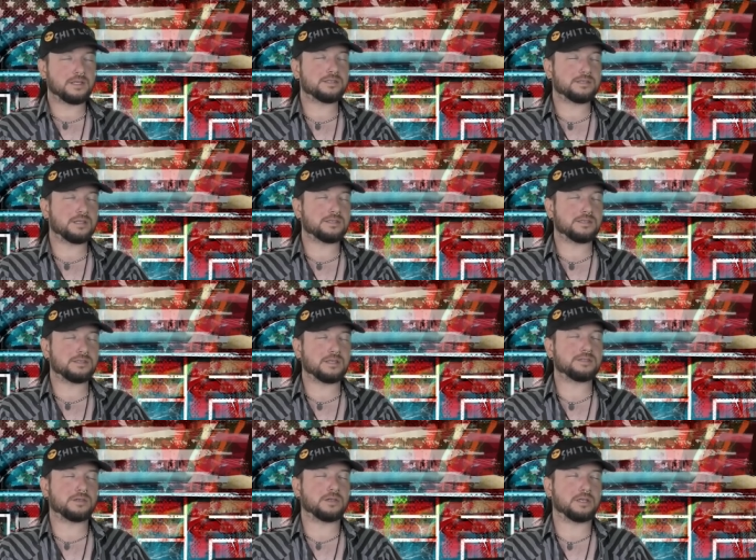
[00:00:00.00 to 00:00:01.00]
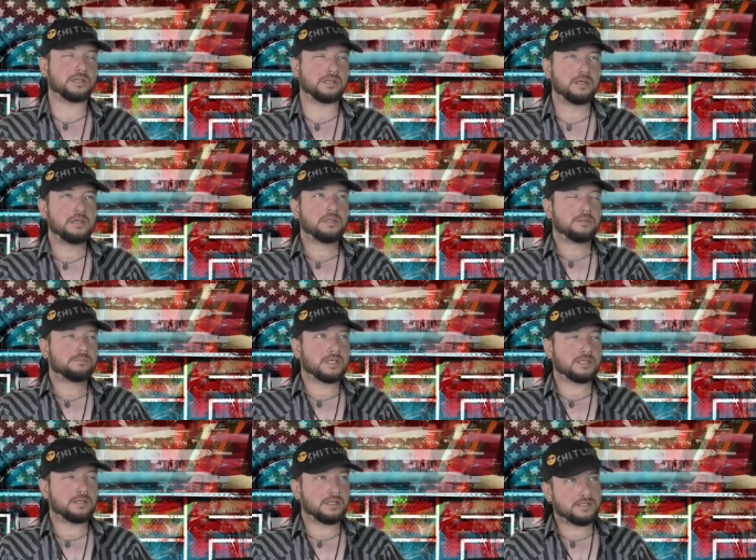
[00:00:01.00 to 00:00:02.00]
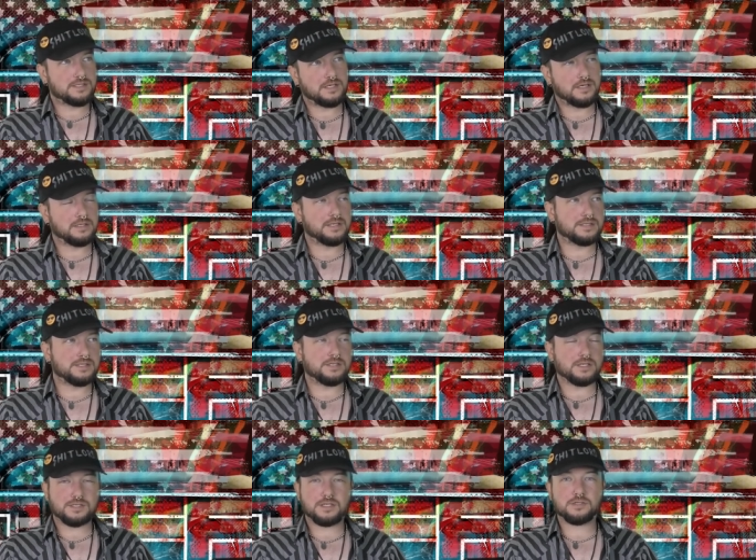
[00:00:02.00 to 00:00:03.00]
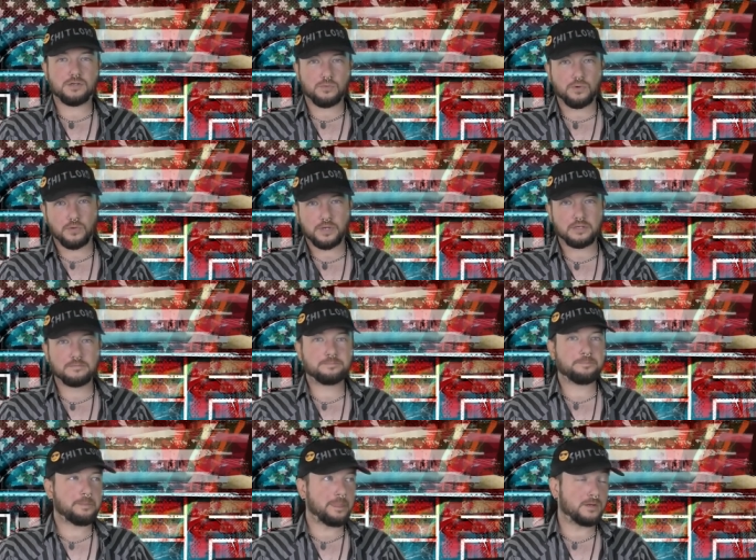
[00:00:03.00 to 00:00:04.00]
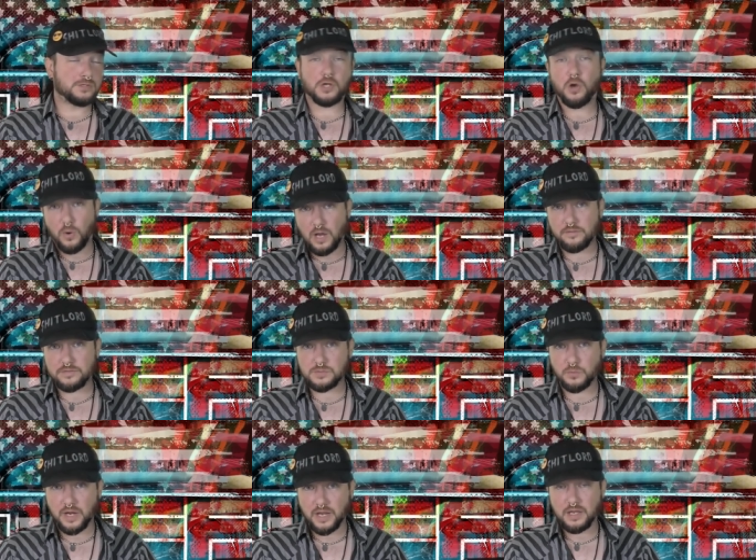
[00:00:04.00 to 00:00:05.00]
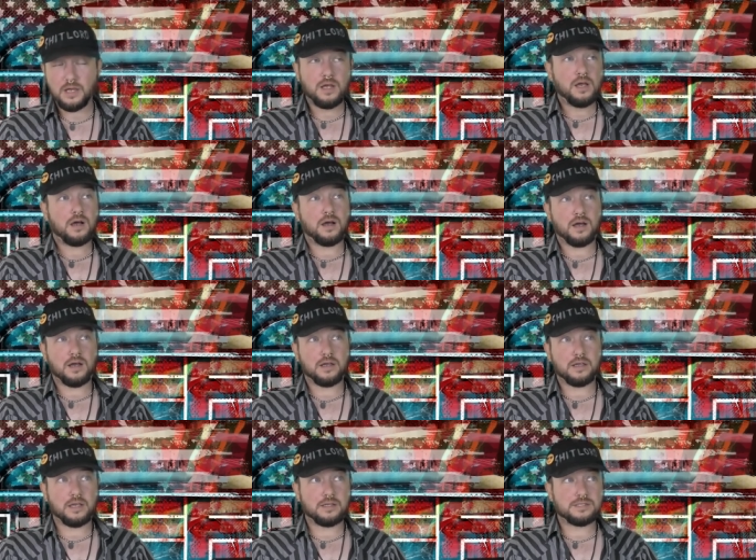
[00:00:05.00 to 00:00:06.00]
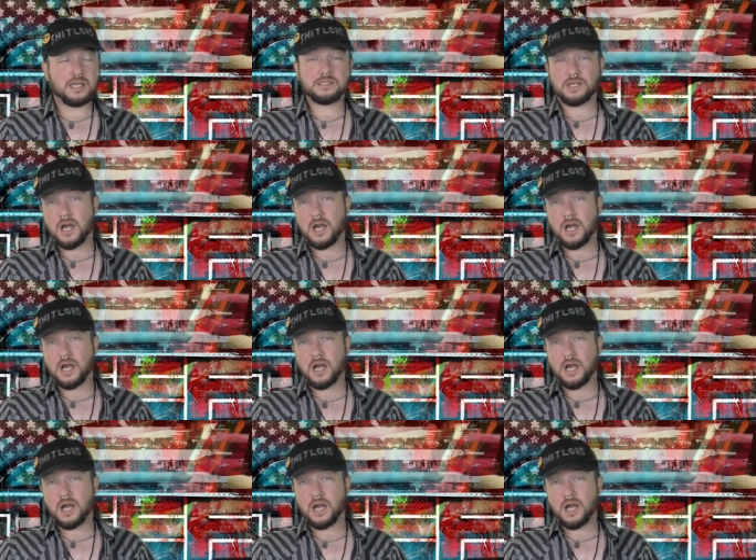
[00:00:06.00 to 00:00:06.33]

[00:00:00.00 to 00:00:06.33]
that's that's that's a good idea. Let let's uh, let's suggest that Joe Rogan should go out of his way, uh, take